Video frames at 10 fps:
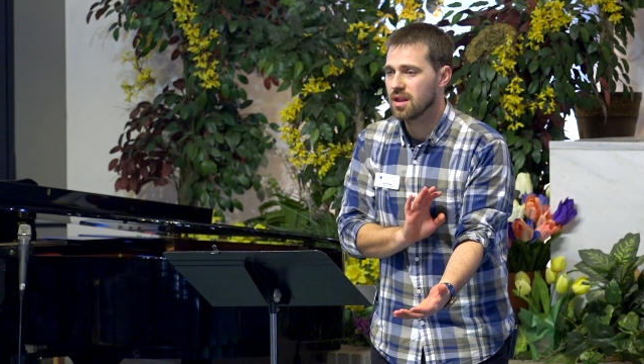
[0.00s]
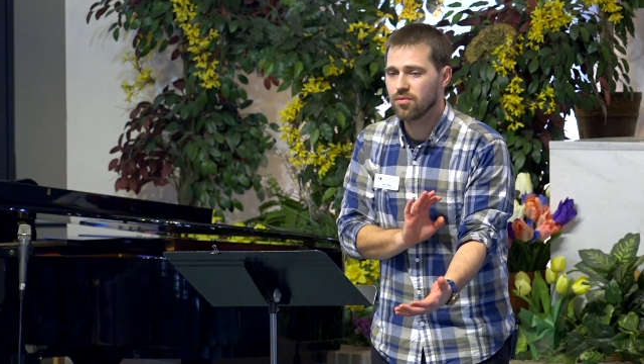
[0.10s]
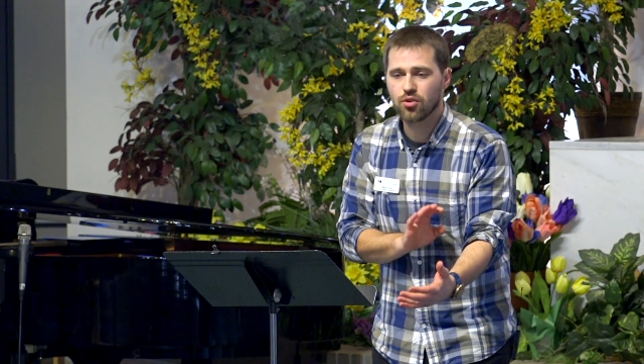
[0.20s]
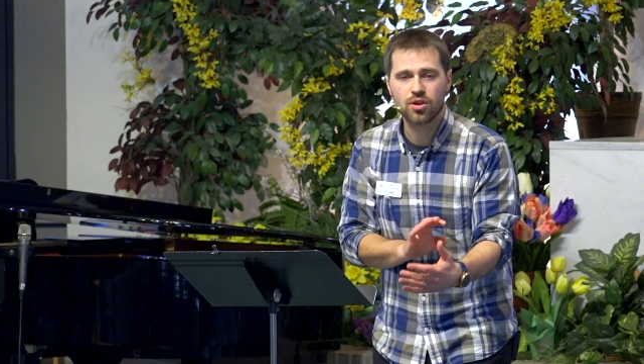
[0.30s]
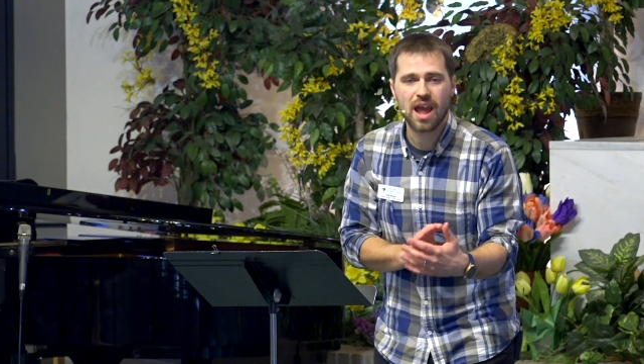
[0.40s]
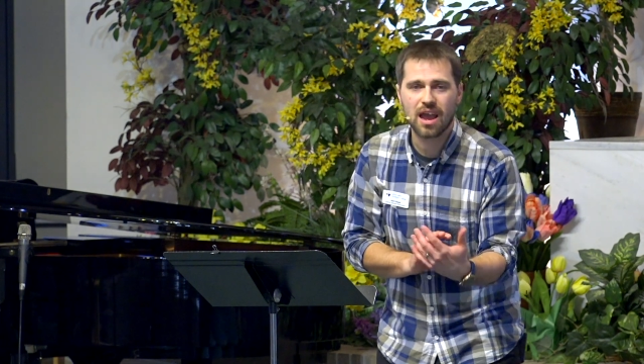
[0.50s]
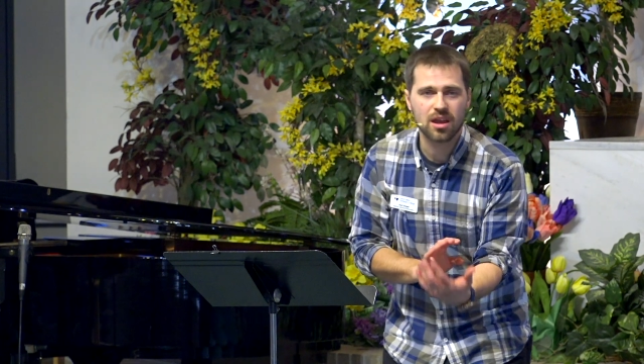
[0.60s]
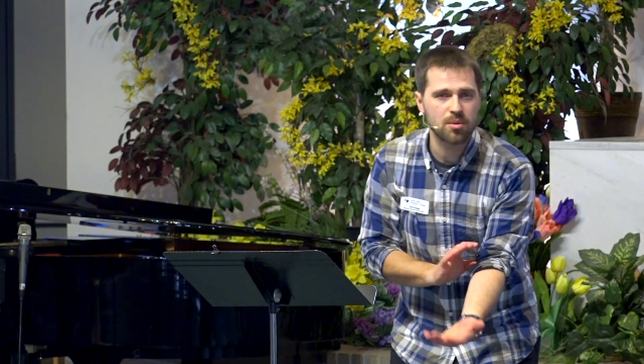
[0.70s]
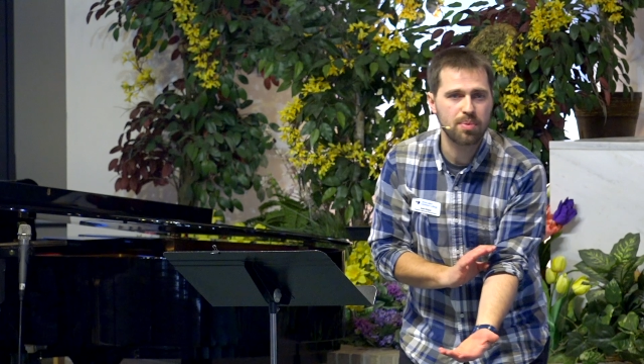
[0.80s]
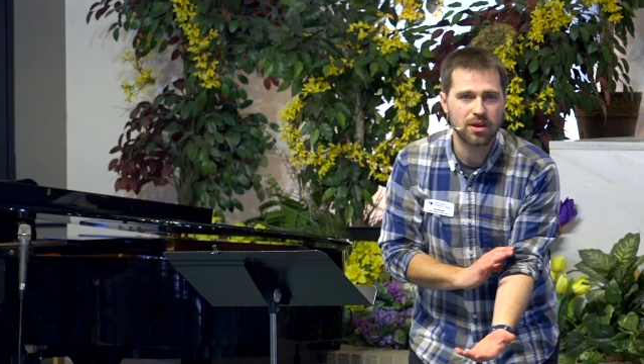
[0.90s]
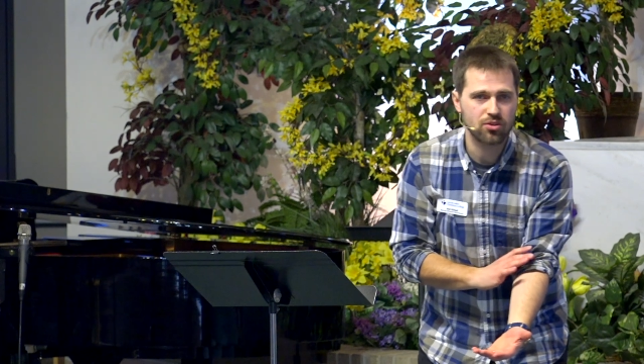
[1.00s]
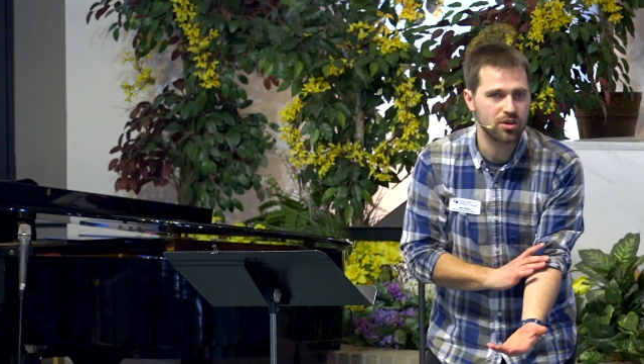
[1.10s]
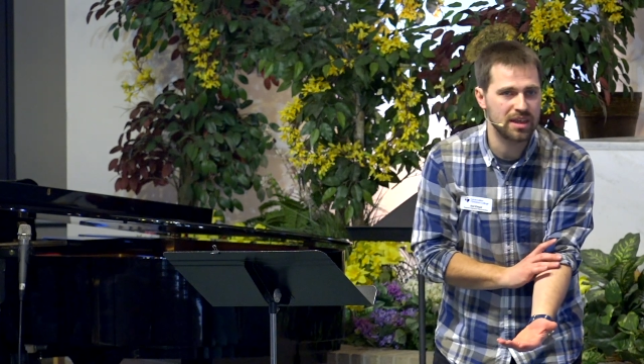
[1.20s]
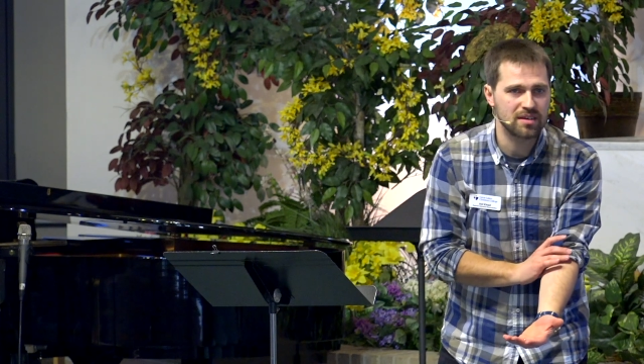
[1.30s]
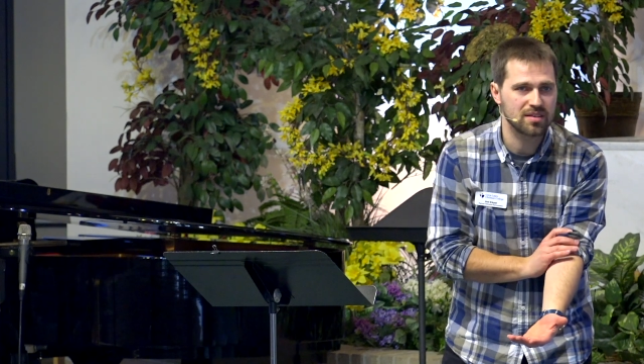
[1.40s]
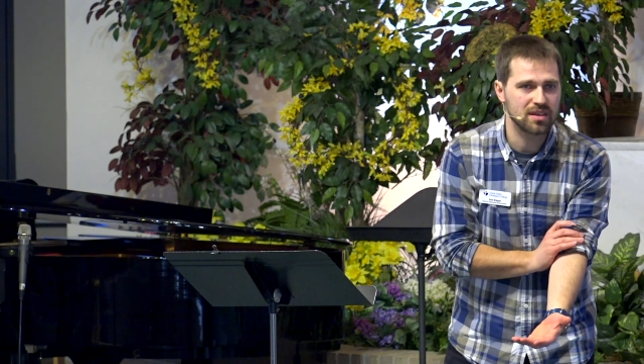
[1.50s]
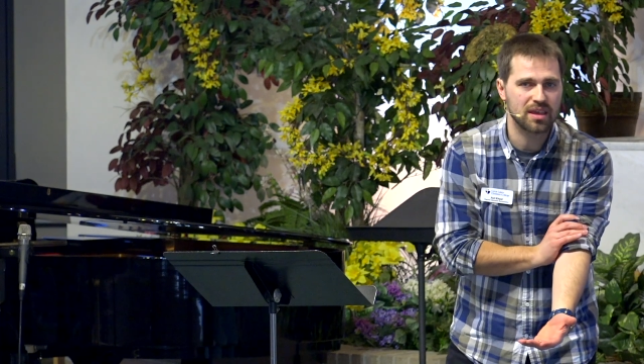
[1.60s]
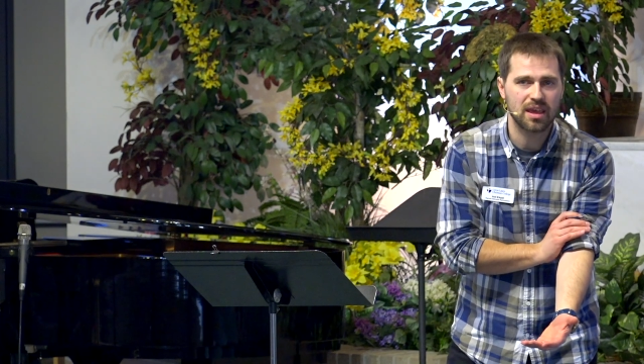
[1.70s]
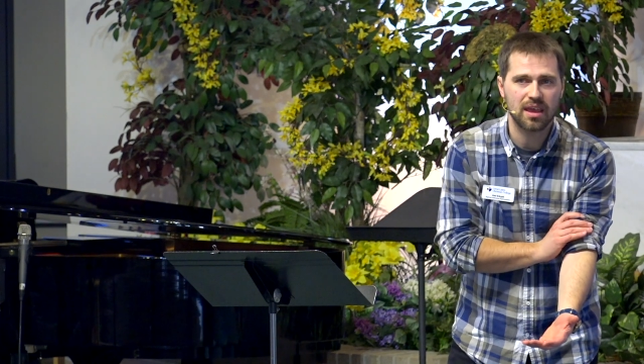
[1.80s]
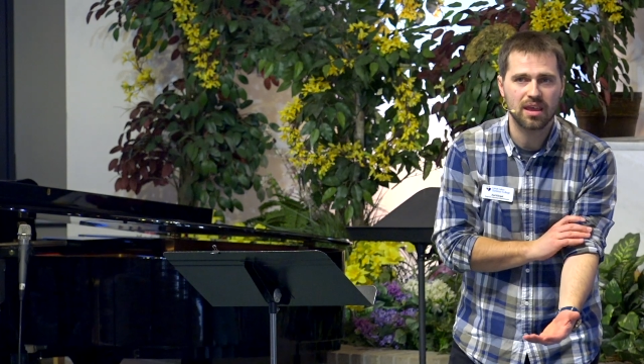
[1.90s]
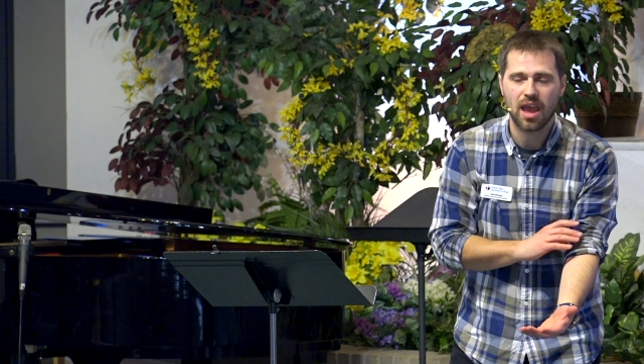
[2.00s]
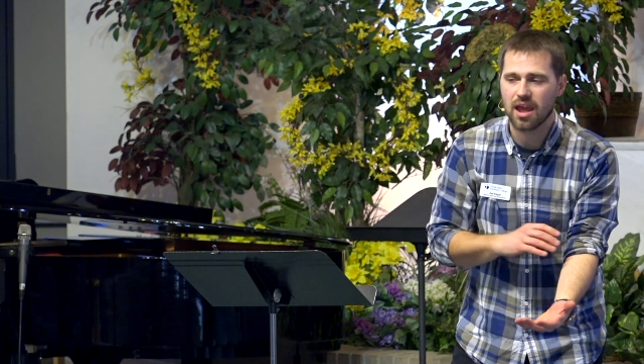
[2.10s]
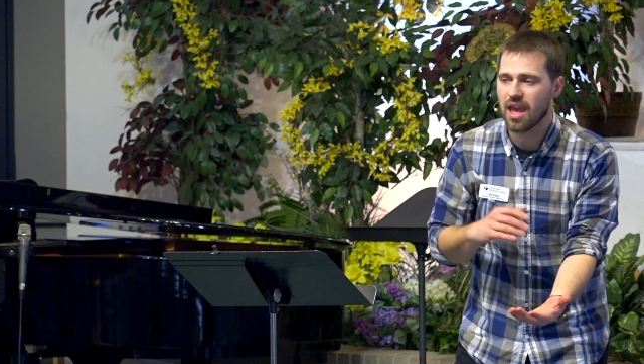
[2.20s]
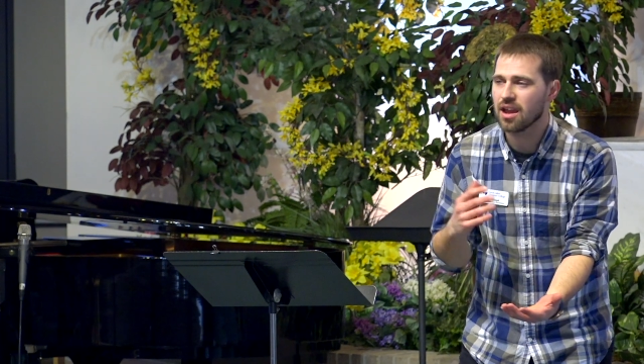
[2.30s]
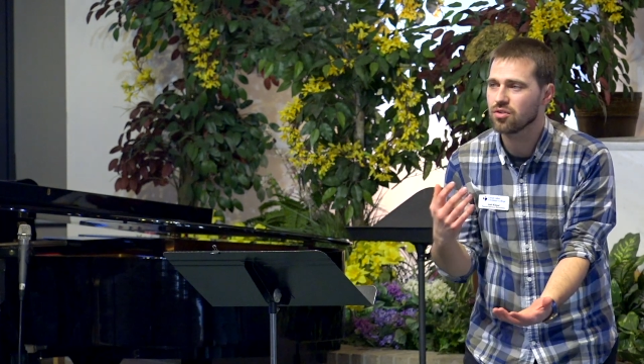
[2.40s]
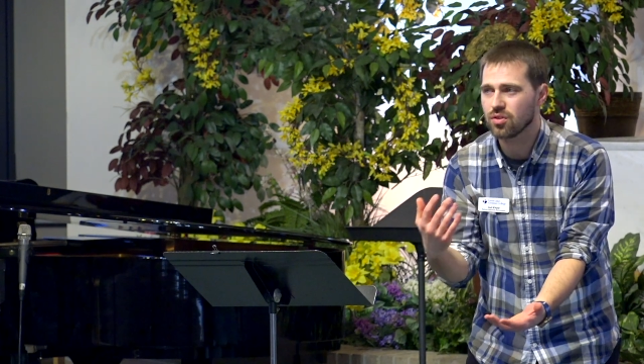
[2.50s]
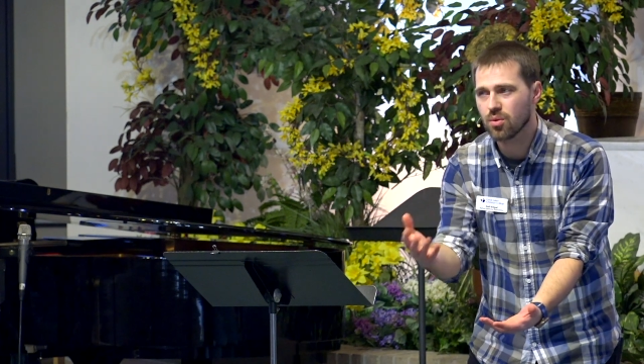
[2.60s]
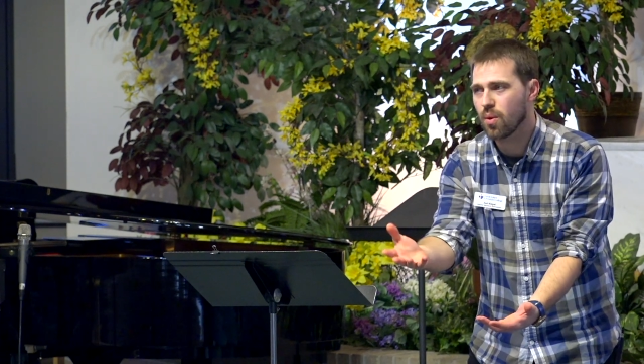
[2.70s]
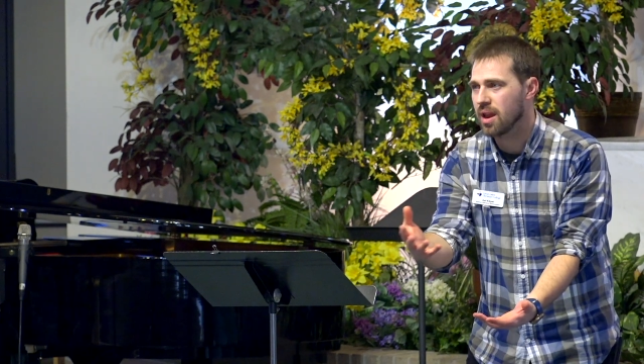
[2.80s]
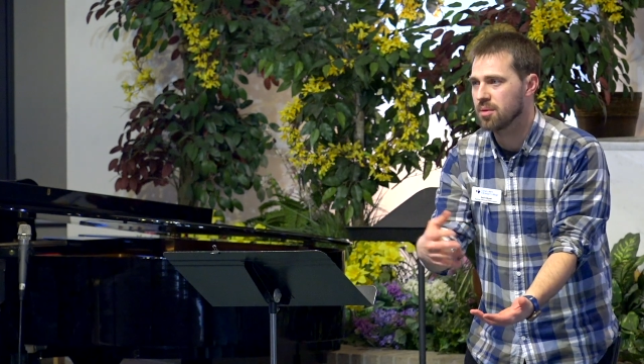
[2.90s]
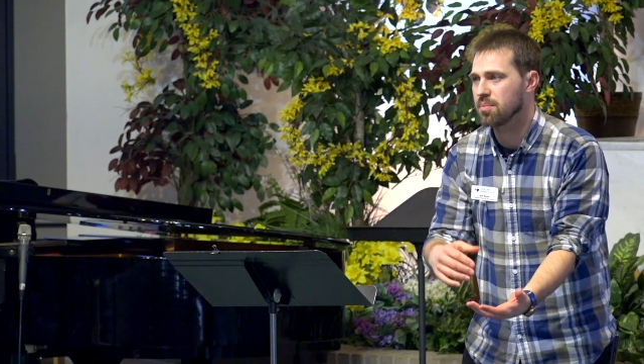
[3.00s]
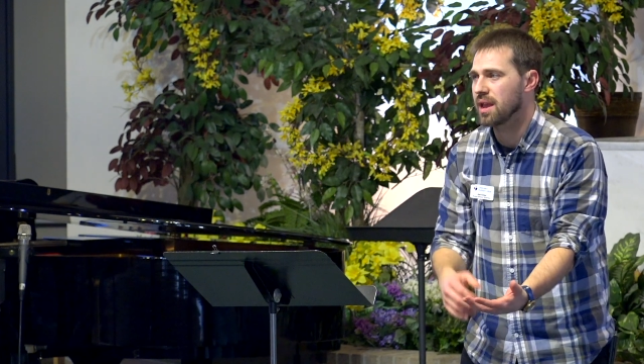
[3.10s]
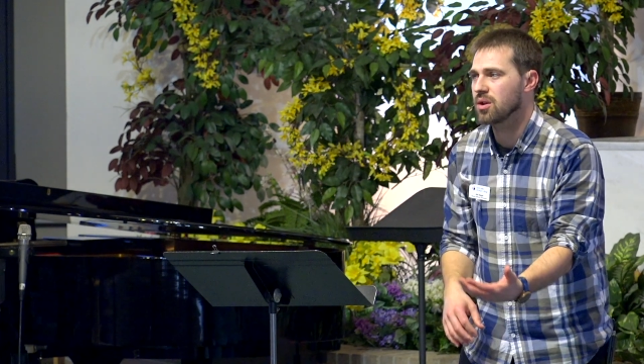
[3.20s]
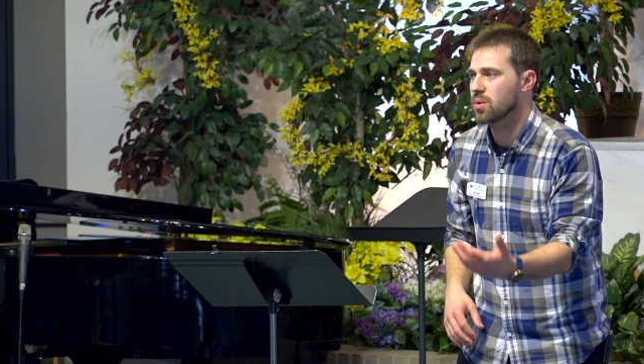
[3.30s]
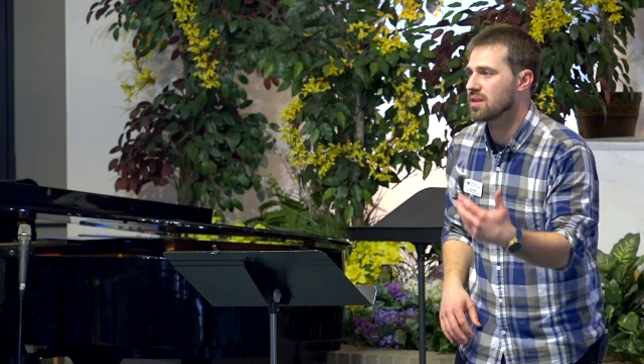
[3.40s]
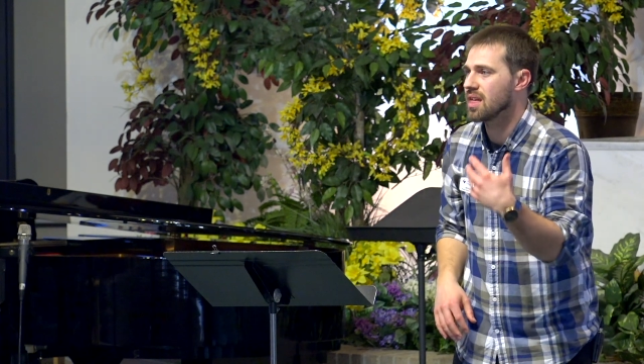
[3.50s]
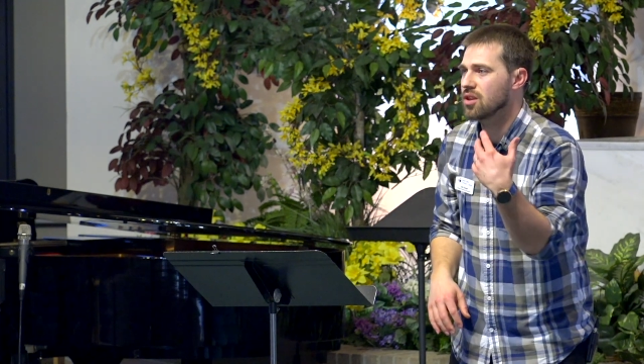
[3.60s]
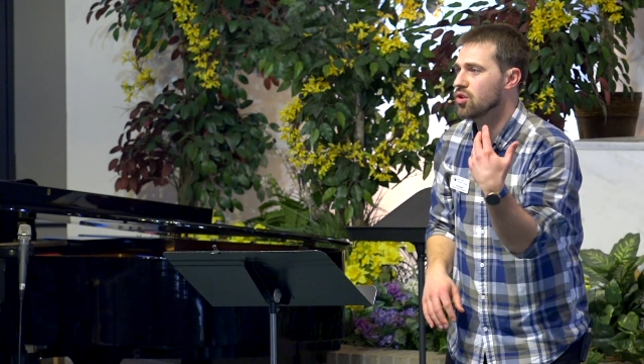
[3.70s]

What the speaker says: If you're not gonna bend your knee to the king and enter the wedding banquet,